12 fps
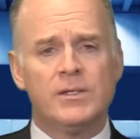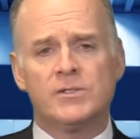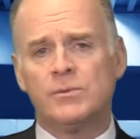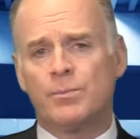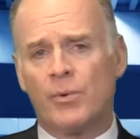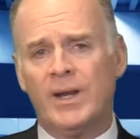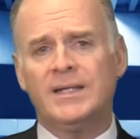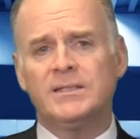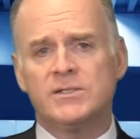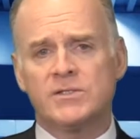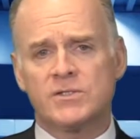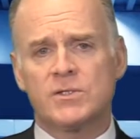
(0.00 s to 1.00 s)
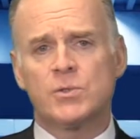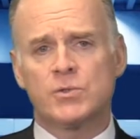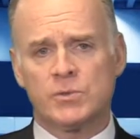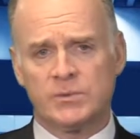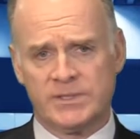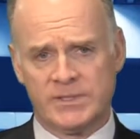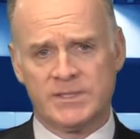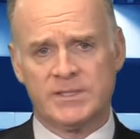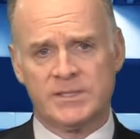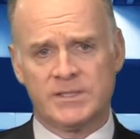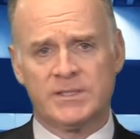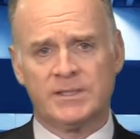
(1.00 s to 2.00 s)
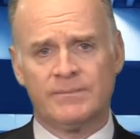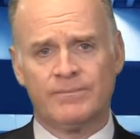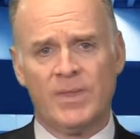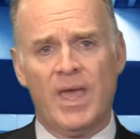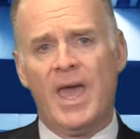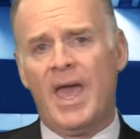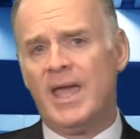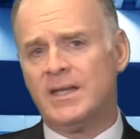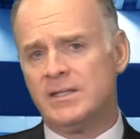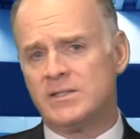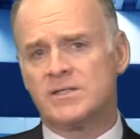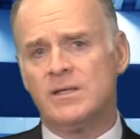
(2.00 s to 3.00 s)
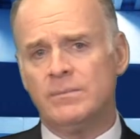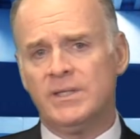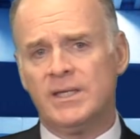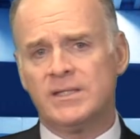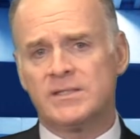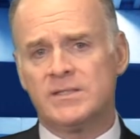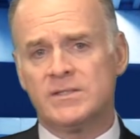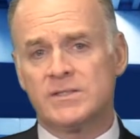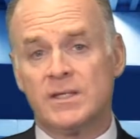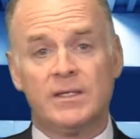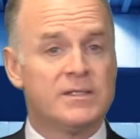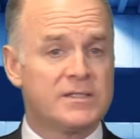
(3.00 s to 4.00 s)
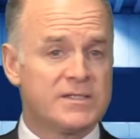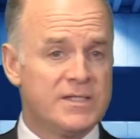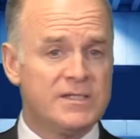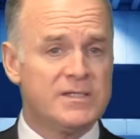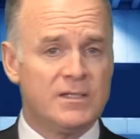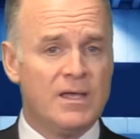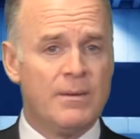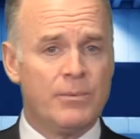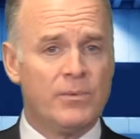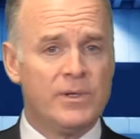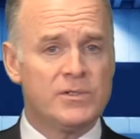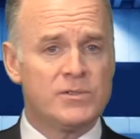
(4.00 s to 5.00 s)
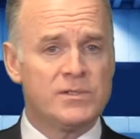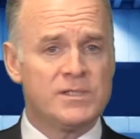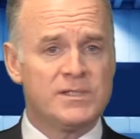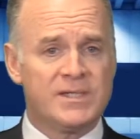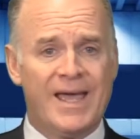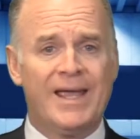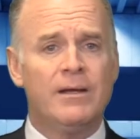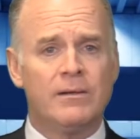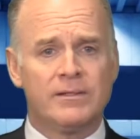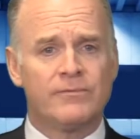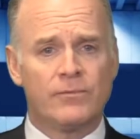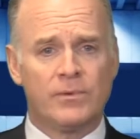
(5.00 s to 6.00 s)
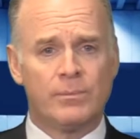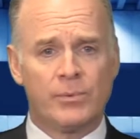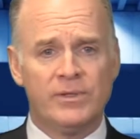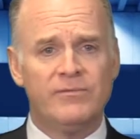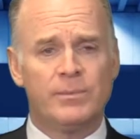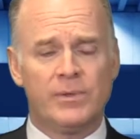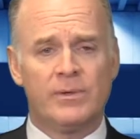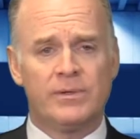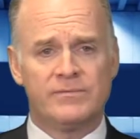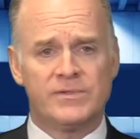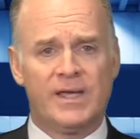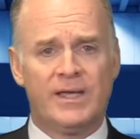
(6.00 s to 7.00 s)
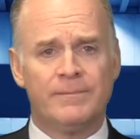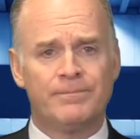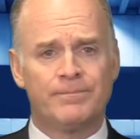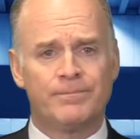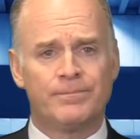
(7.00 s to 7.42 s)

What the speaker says: to practice social distancing, and in some cases, ceasing operations entirely for a brief period of time.